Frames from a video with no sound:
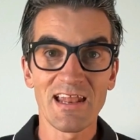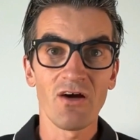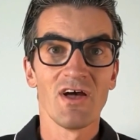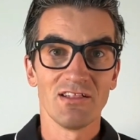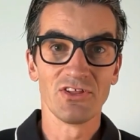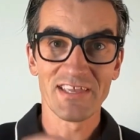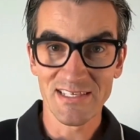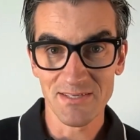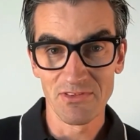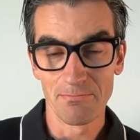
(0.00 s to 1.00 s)
Now, looking
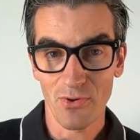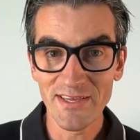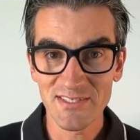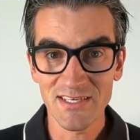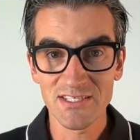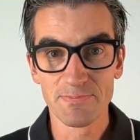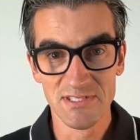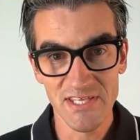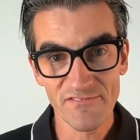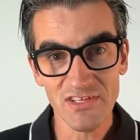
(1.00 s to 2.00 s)
at some of the pricing
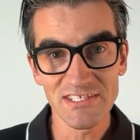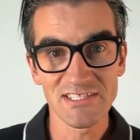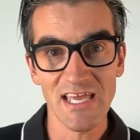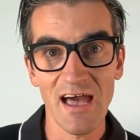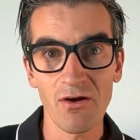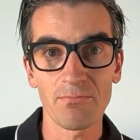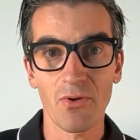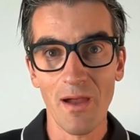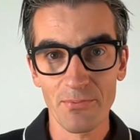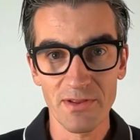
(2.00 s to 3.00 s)
specifically to how
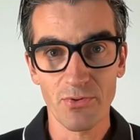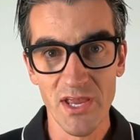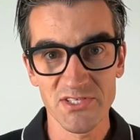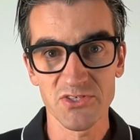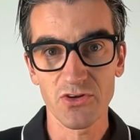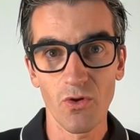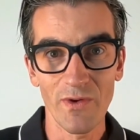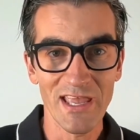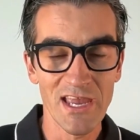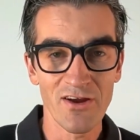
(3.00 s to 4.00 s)
property prices are
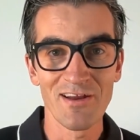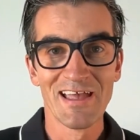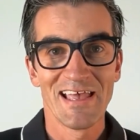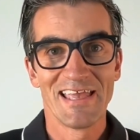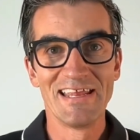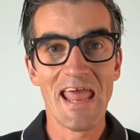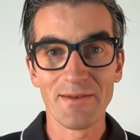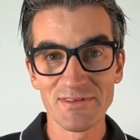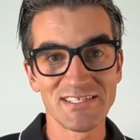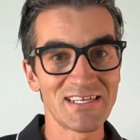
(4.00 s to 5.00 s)
going here in
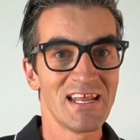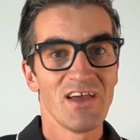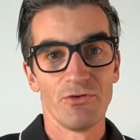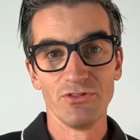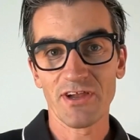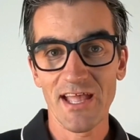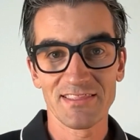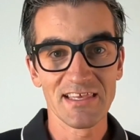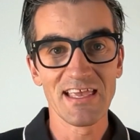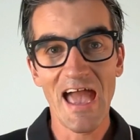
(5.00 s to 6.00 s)
Edmonton, we look
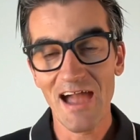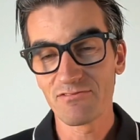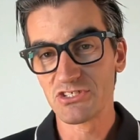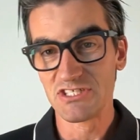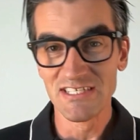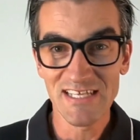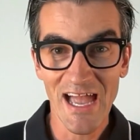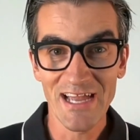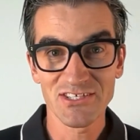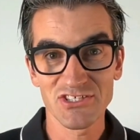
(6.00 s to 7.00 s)
at the average
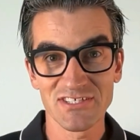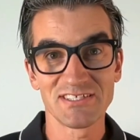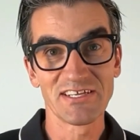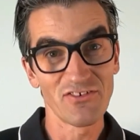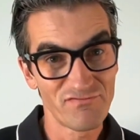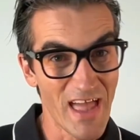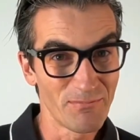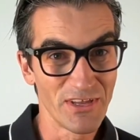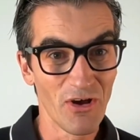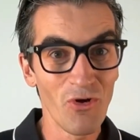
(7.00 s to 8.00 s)
detached single
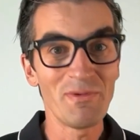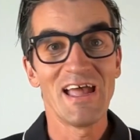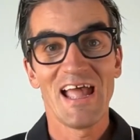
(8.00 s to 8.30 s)
family home,